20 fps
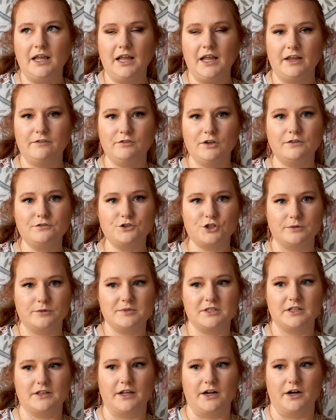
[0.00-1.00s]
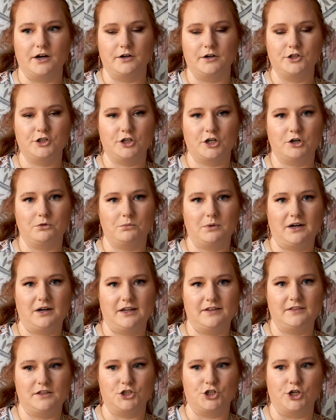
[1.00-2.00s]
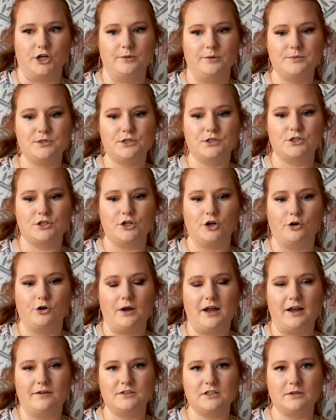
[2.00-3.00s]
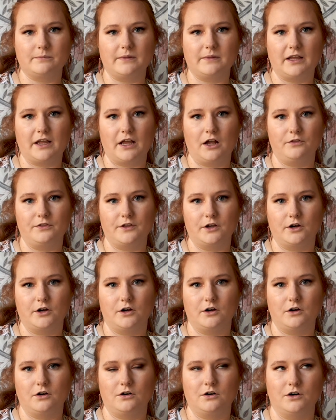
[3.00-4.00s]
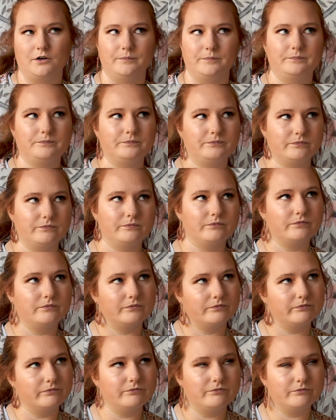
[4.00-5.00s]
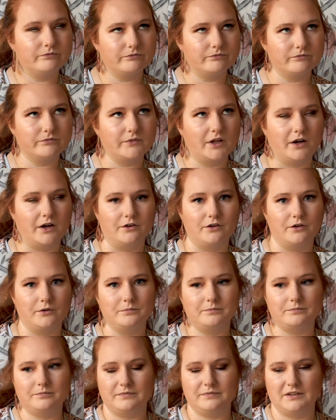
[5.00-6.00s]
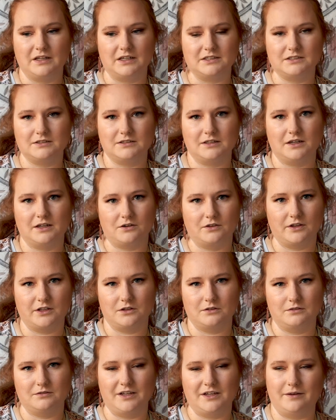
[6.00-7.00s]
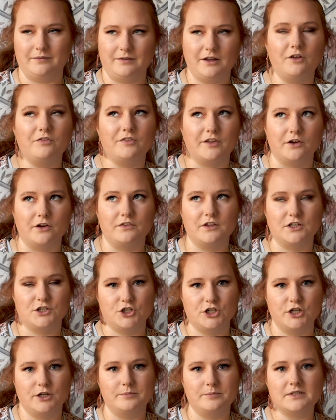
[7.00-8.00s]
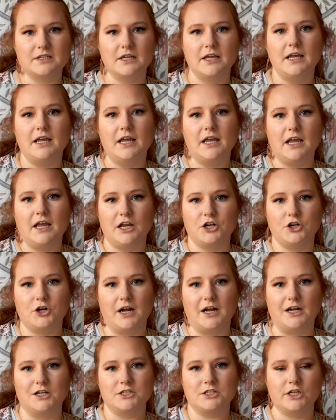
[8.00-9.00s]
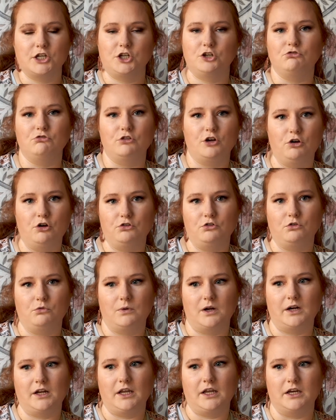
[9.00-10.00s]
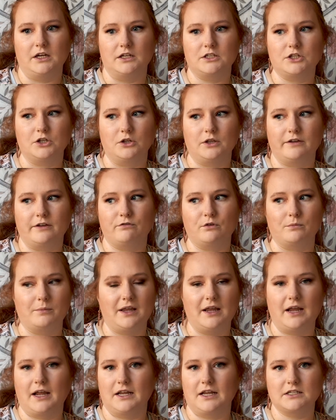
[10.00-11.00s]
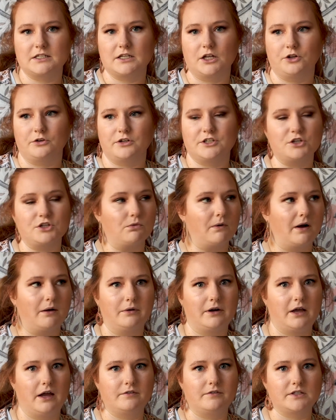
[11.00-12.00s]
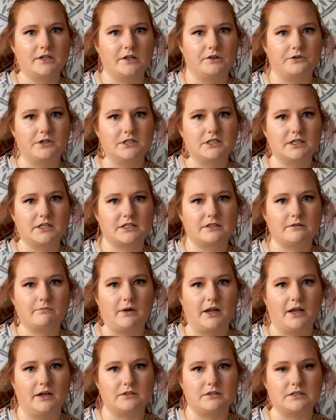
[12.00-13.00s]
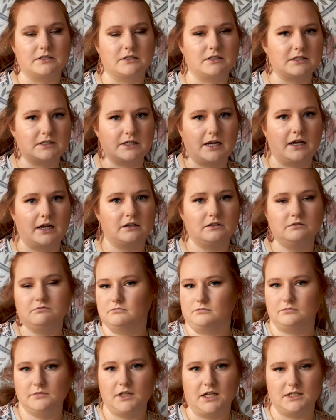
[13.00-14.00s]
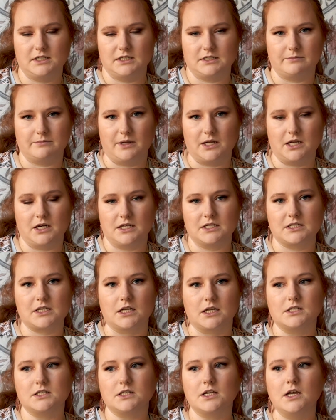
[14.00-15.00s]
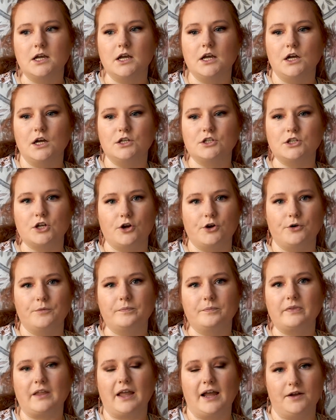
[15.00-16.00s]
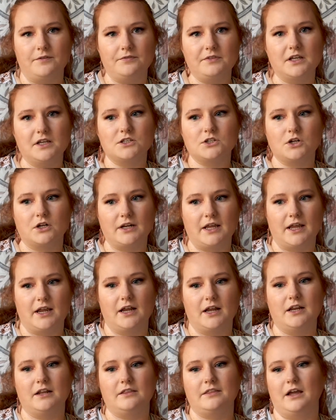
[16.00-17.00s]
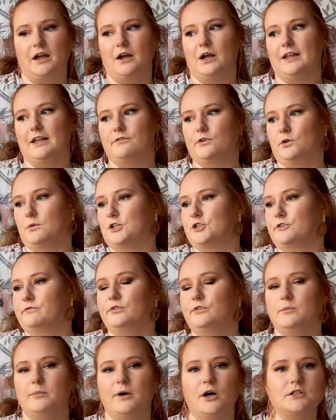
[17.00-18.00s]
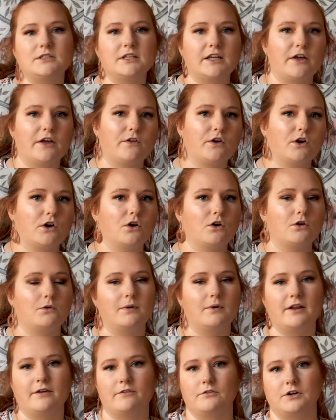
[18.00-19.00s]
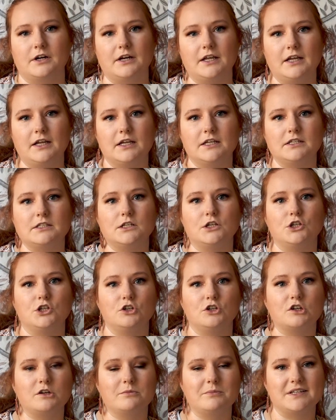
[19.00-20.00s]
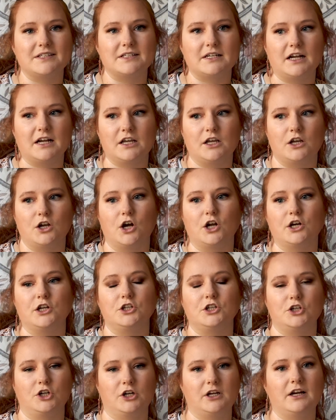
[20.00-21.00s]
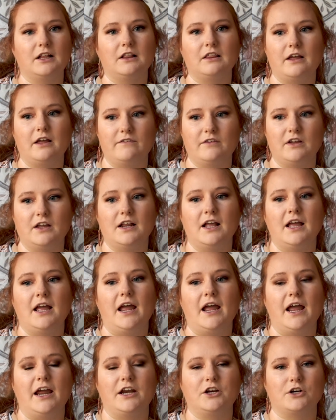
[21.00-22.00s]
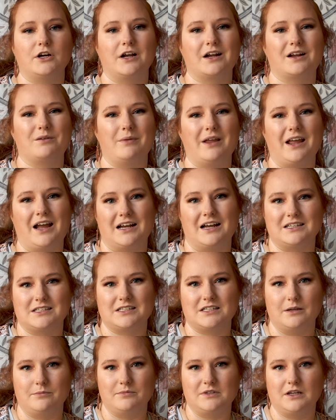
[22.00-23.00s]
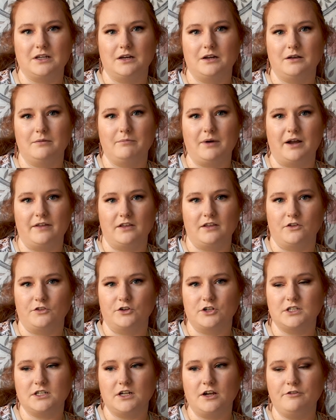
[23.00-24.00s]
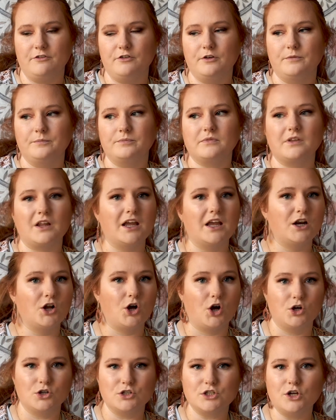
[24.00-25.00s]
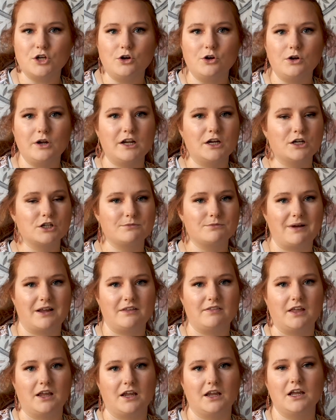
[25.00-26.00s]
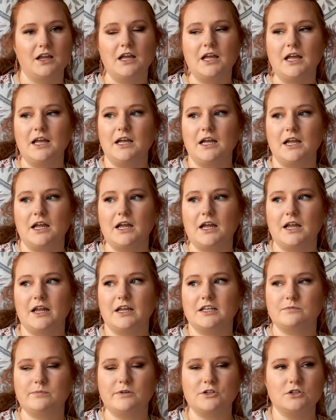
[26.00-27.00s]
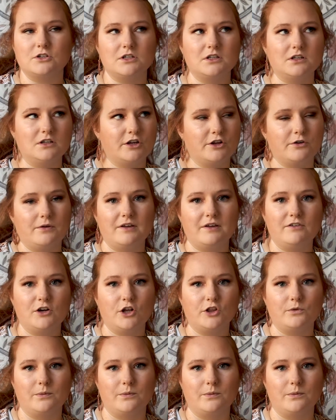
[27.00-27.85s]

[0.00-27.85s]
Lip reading: if you have chips in there, you're going to want to eat the chips. So have something healthier, or I don't know, healthier than chips in your house that you'll want to eat. So like for me, I hate celery, so why would I have celery sticks in my house as a snack? That doesn't make any sense. So have things on hand that if you're watching football together or whatever it is, you can be snacking on. You're going to love it, and you're not going to be as tempted by the other stuff. And also, here's my thing. Especially, even on